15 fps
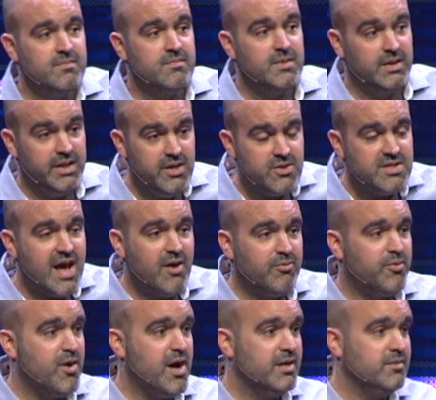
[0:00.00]
The leader's out
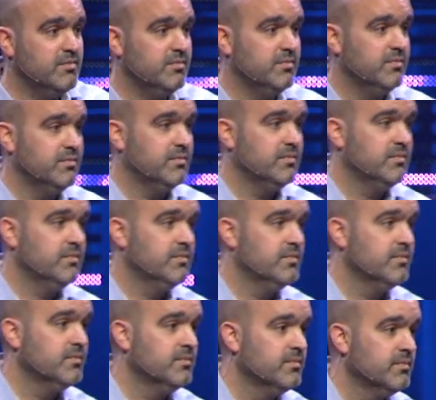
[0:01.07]
front.
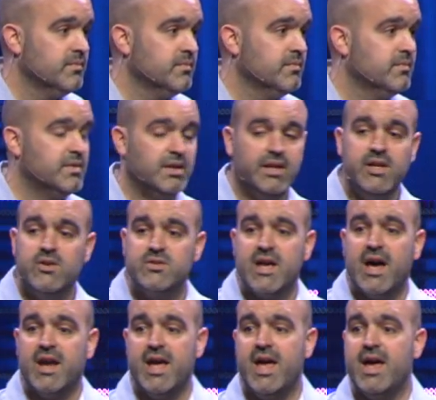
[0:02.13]
The leader's
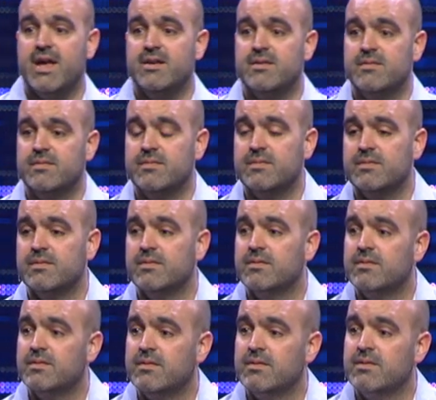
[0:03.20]
out ahead.
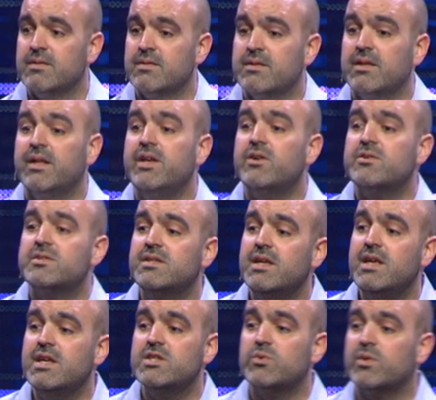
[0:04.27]
The leader
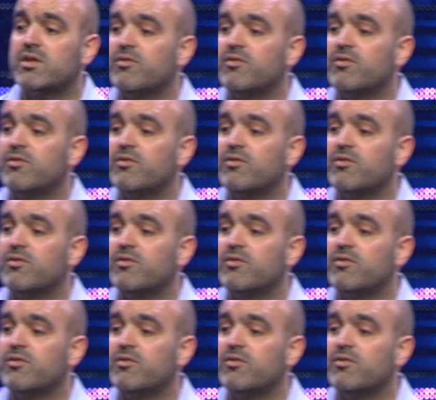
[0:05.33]
sees what